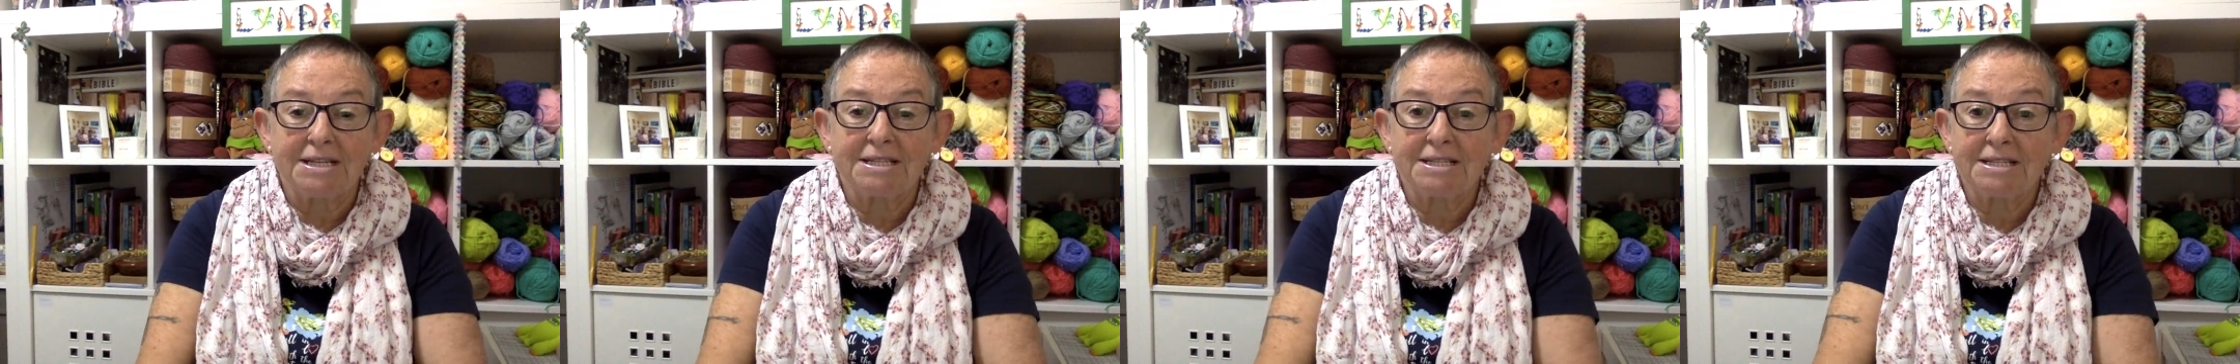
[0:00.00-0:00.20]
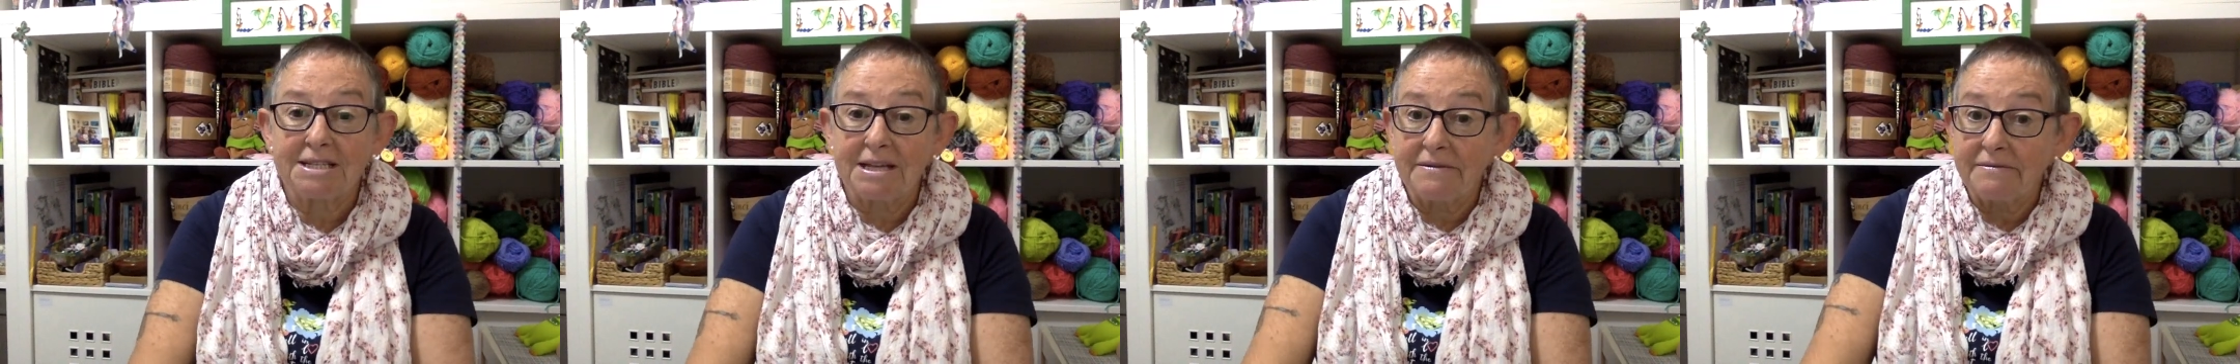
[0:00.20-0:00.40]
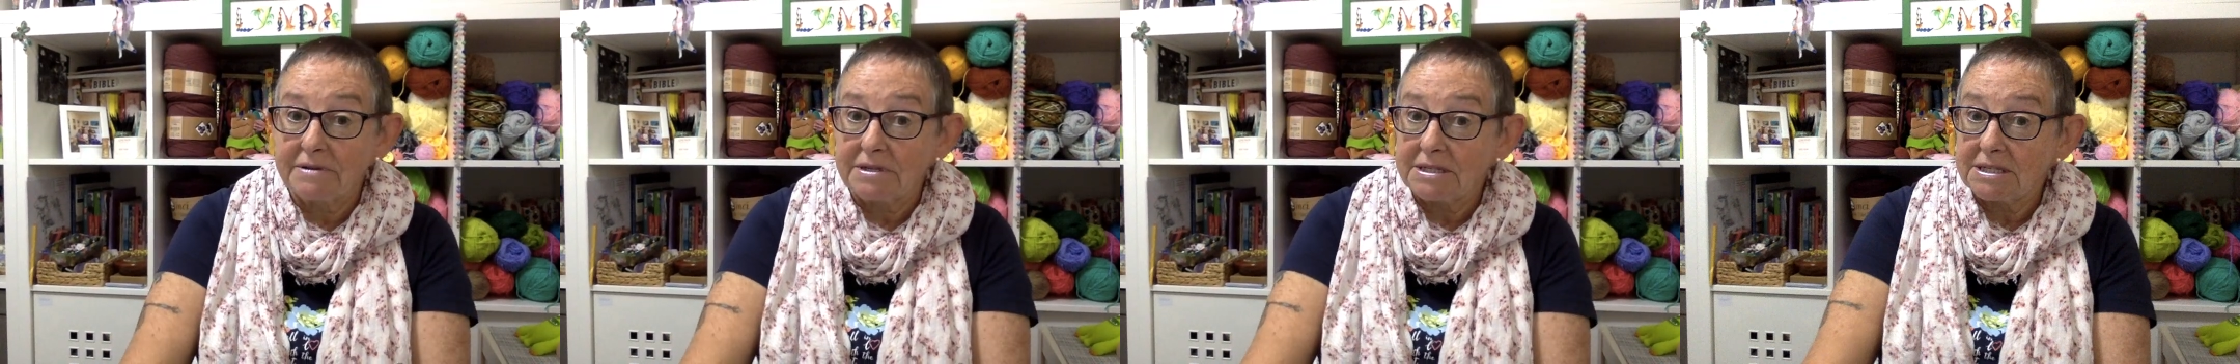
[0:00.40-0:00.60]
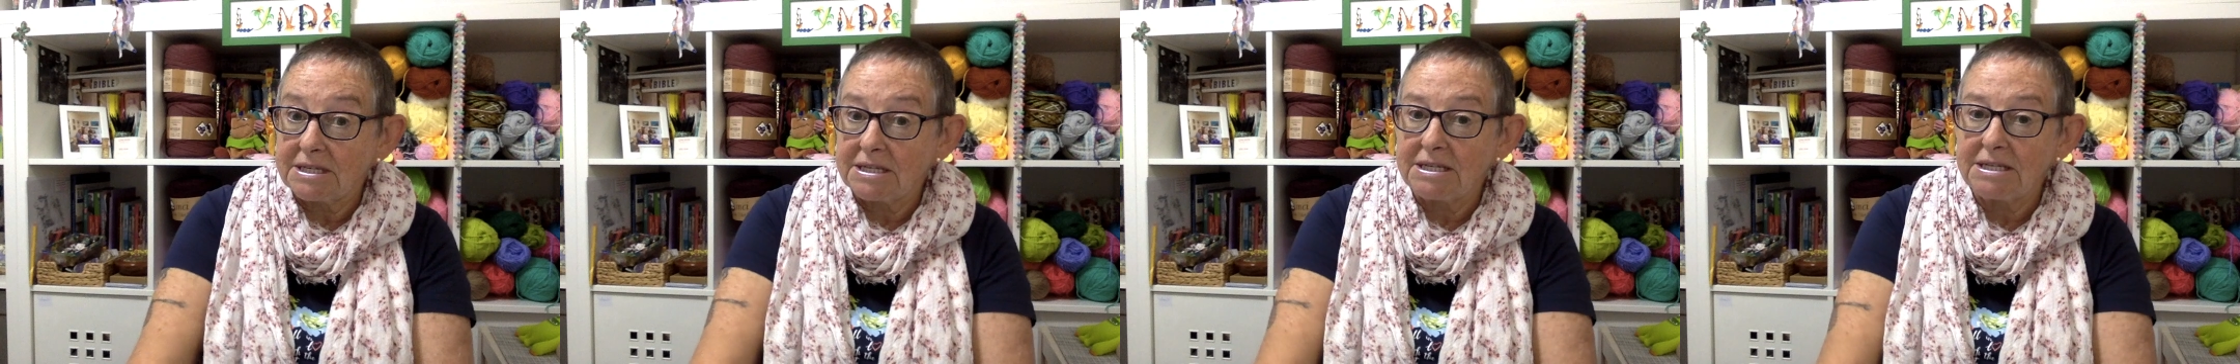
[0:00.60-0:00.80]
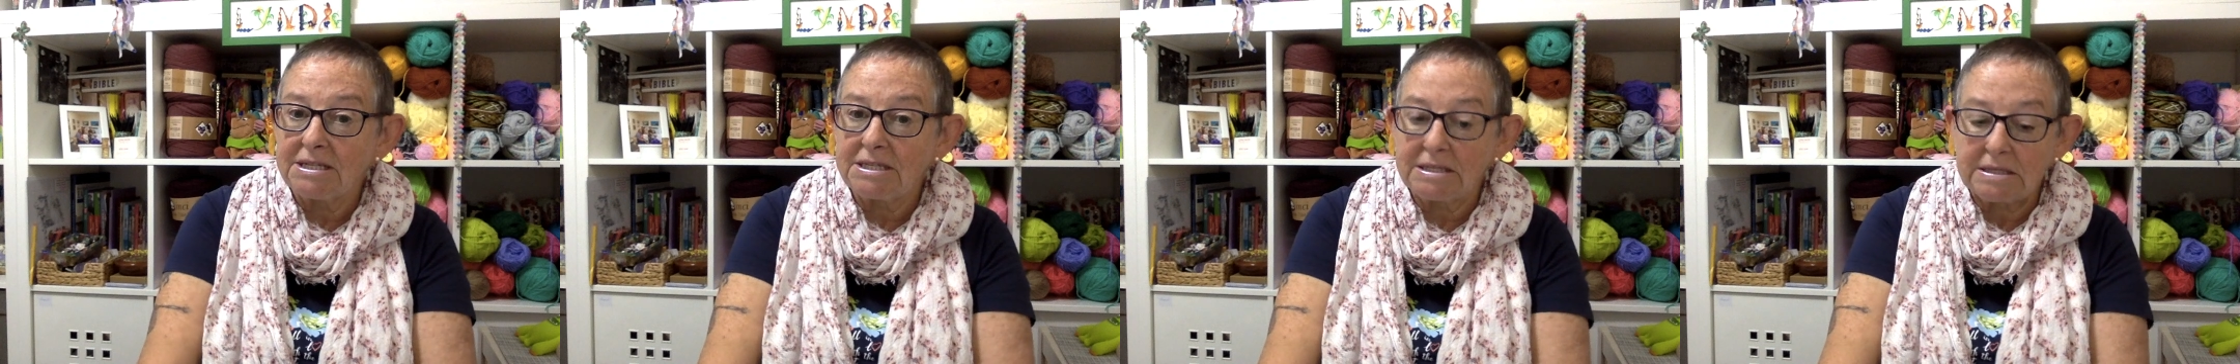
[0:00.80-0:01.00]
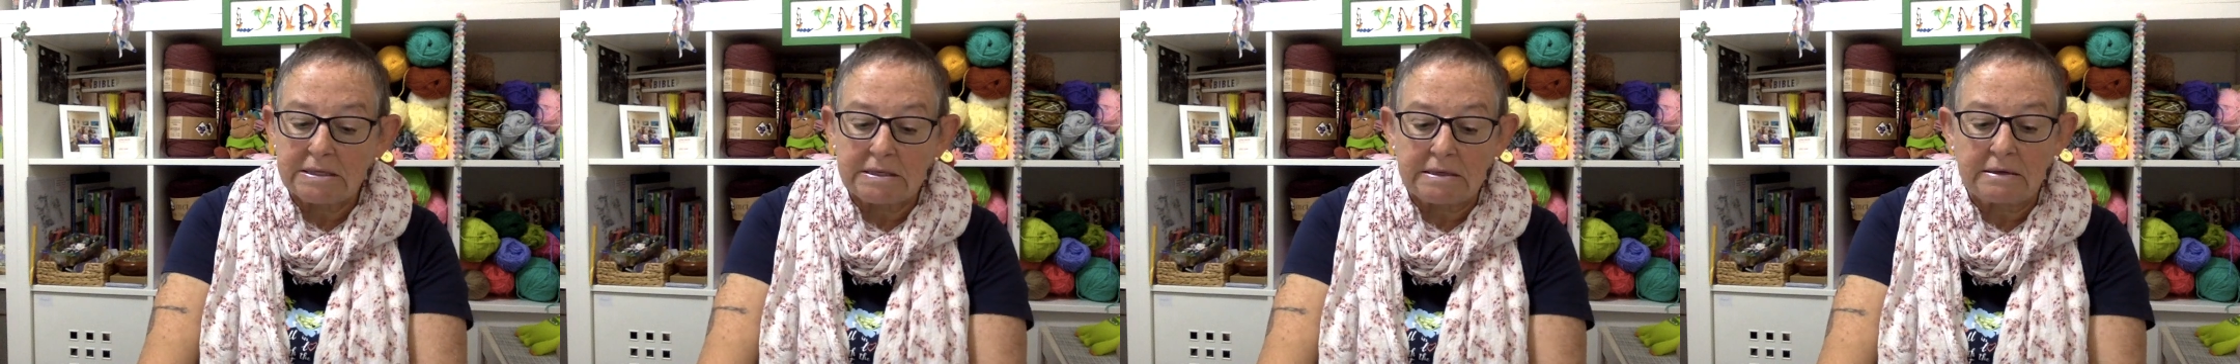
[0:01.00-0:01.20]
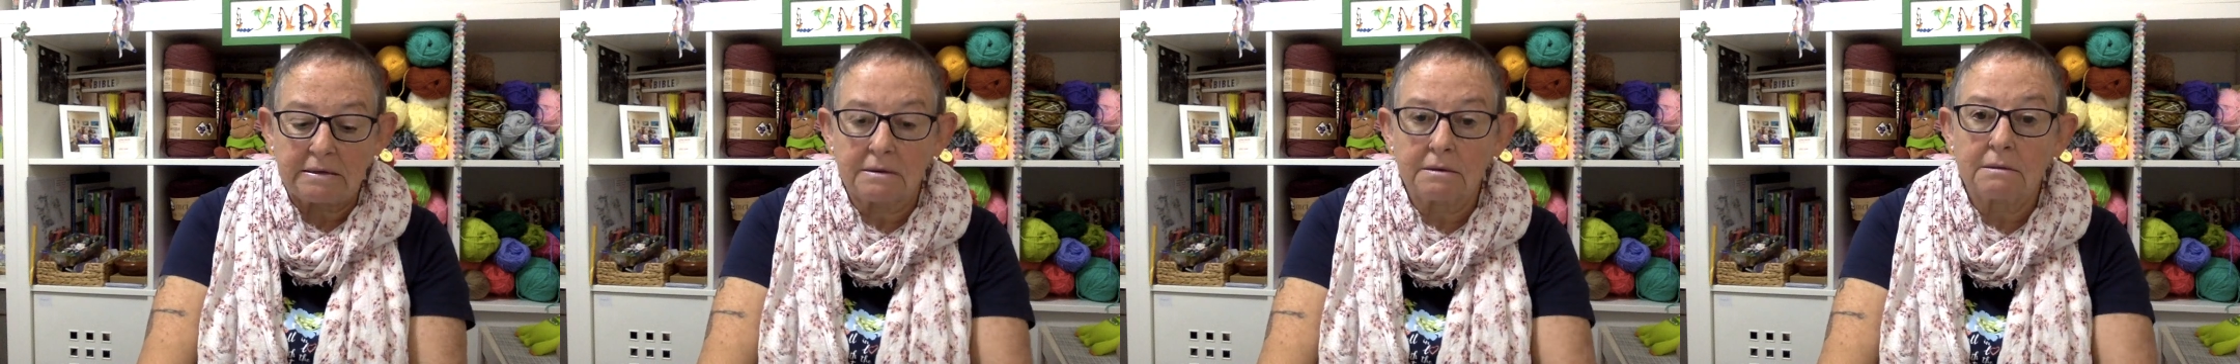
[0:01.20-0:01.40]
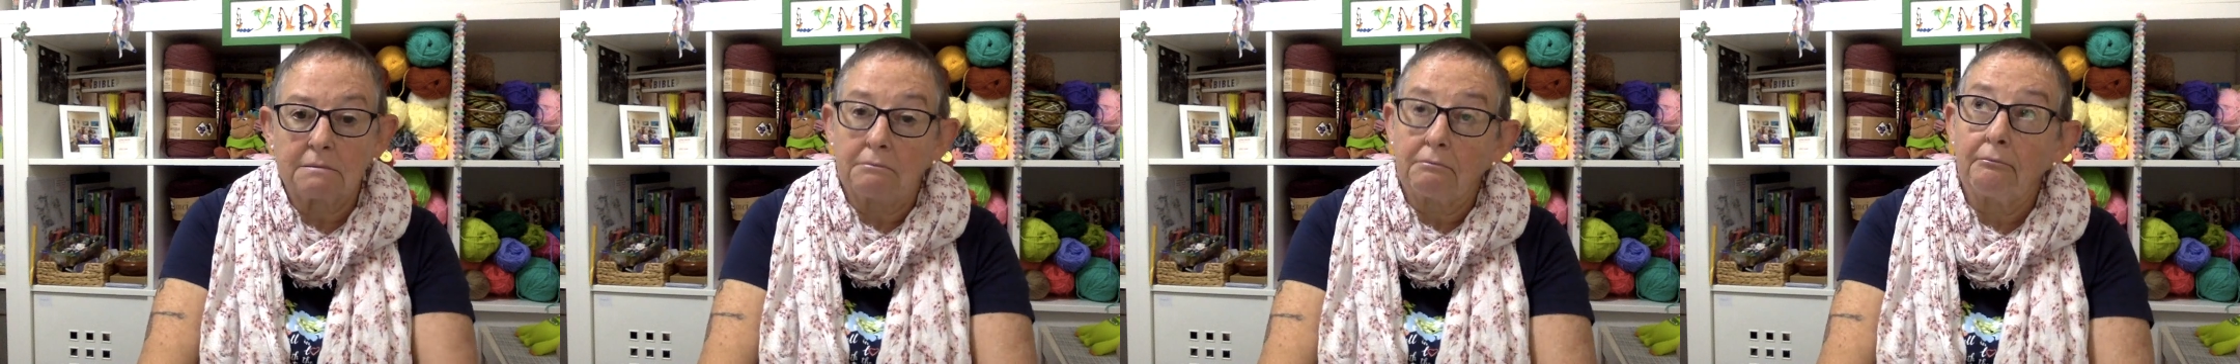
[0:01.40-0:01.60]
70s,
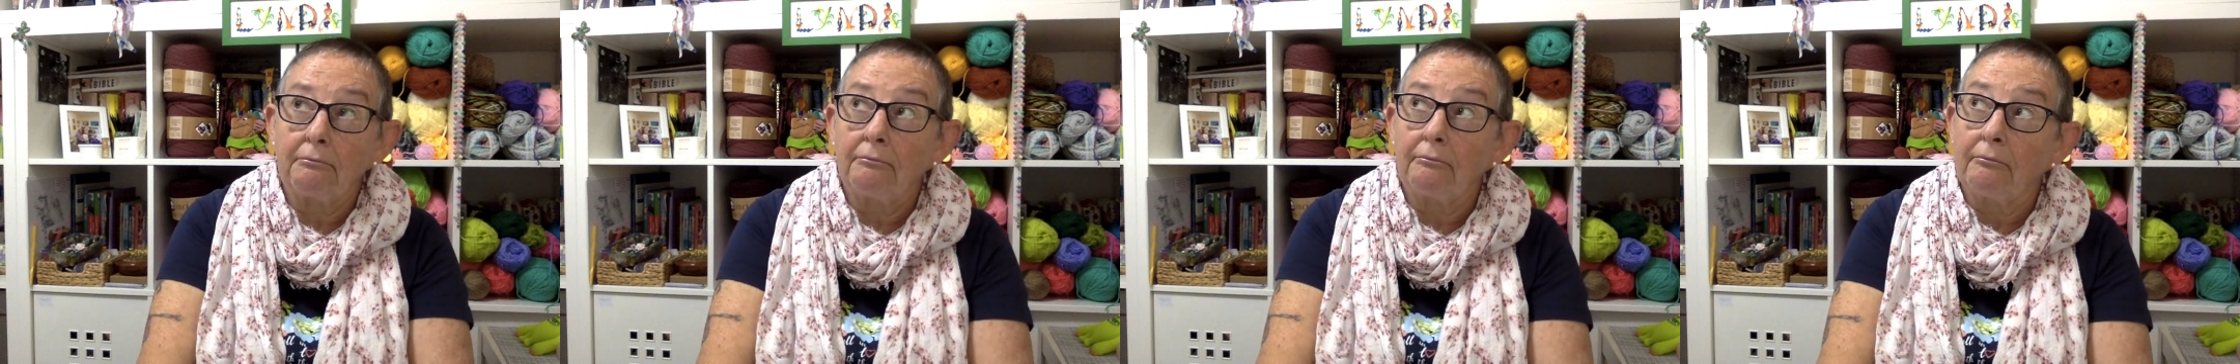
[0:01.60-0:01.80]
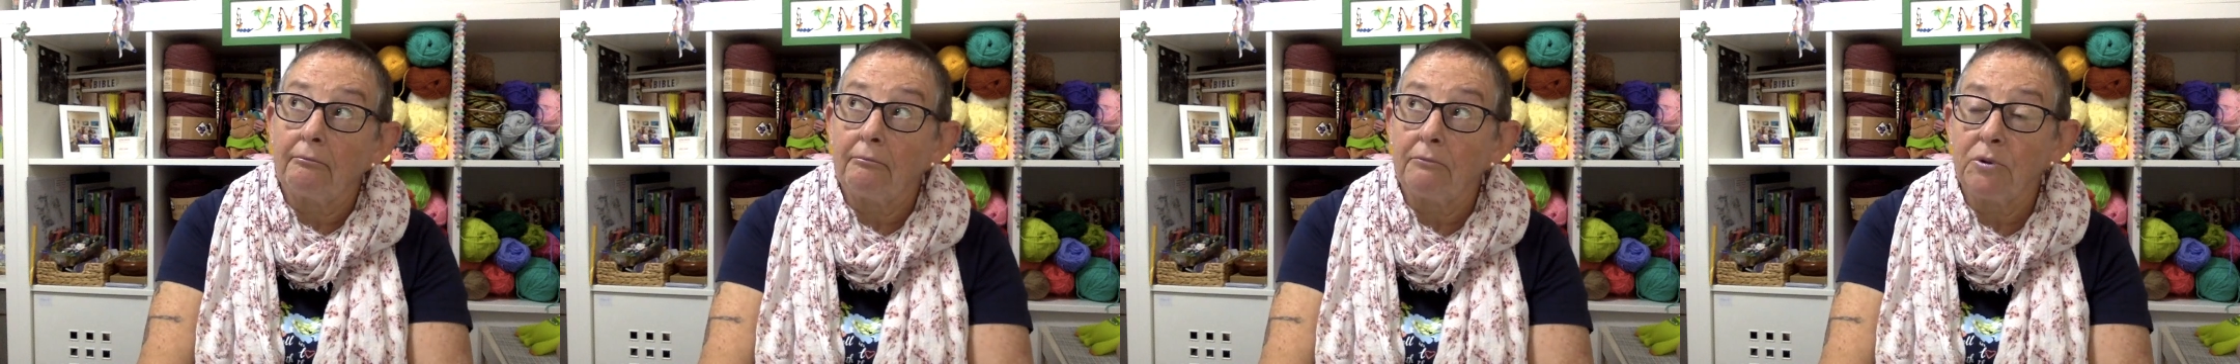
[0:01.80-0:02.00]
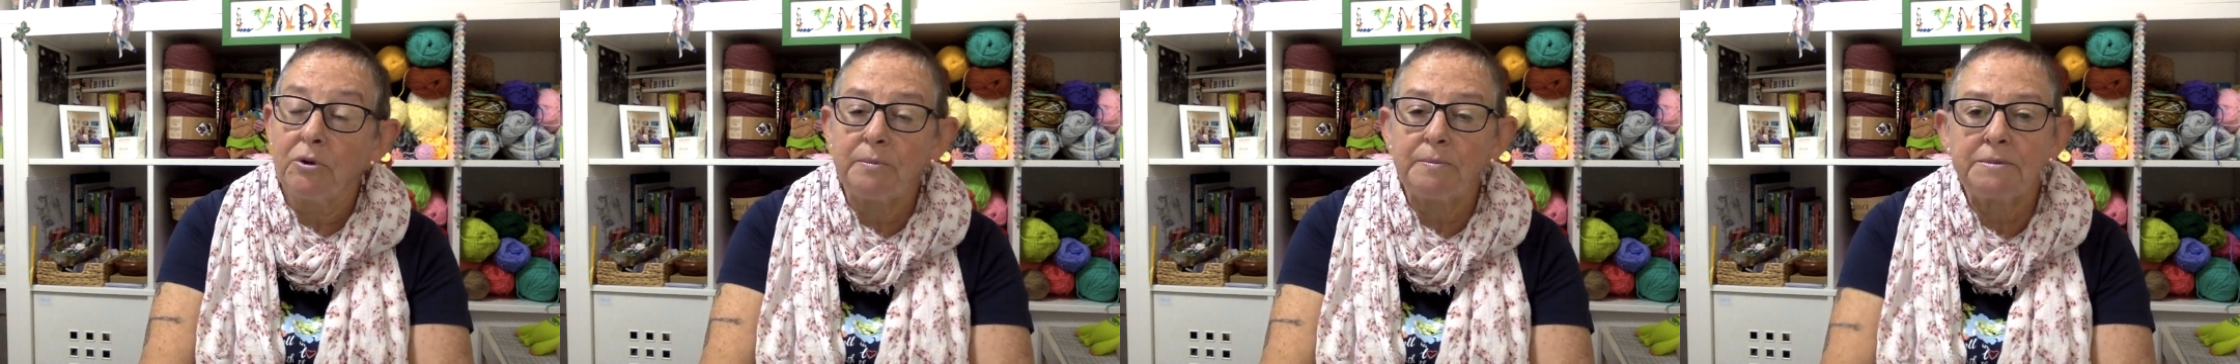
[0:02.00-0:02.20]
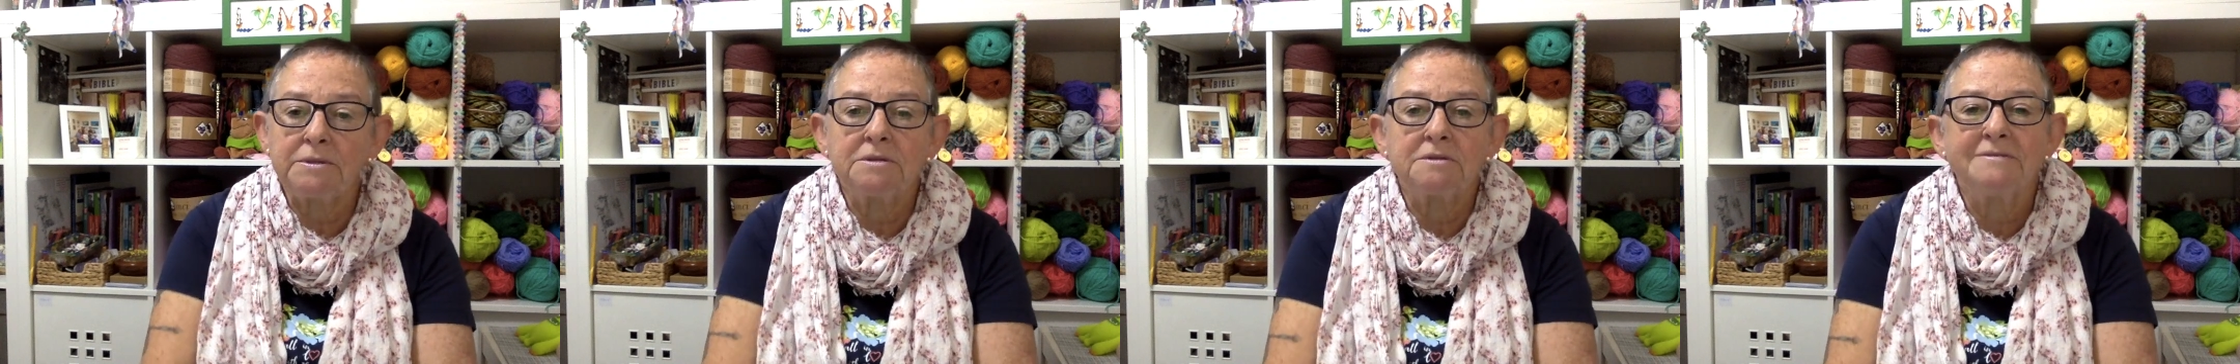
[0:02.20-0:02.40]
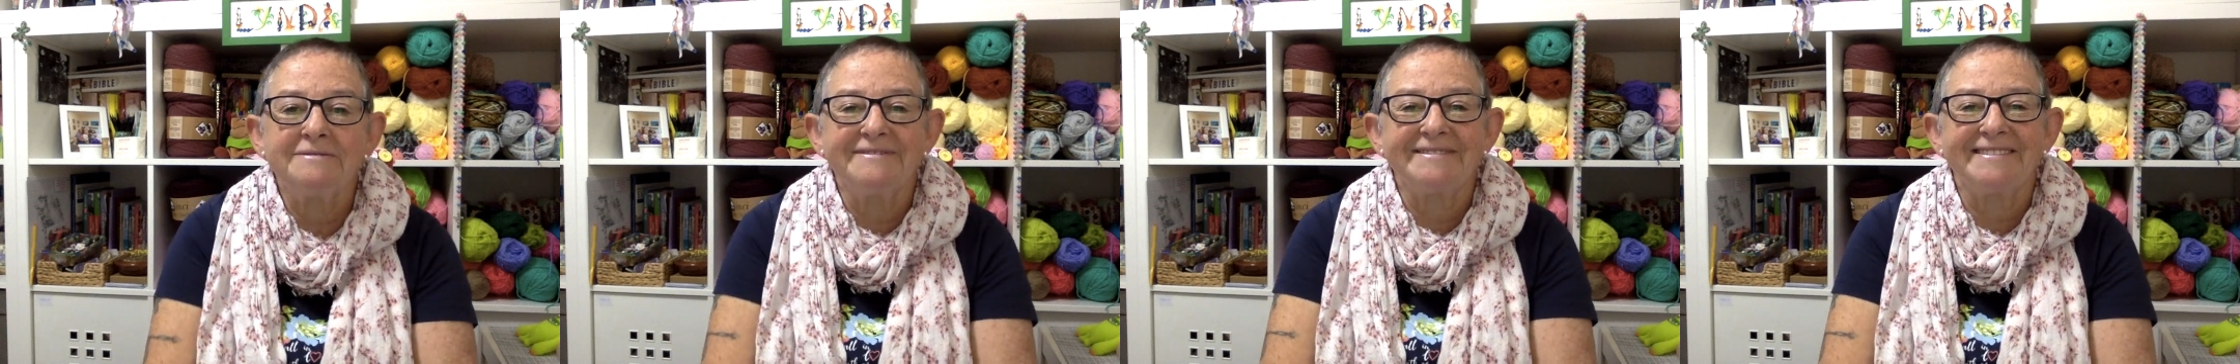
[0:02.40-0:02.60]
oops,